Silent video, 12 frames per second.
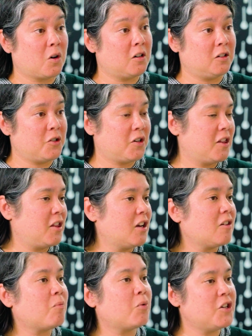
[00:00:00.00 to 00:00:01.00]
world. You can
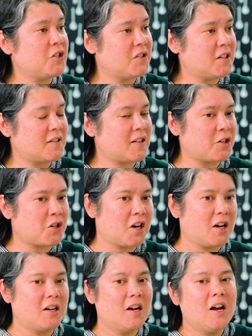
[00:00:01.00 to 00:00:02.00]
think of bridges,
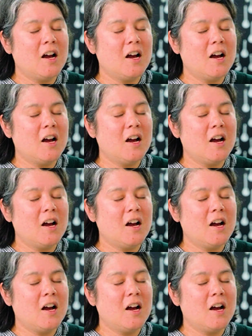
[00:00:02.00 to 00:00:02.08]
etc.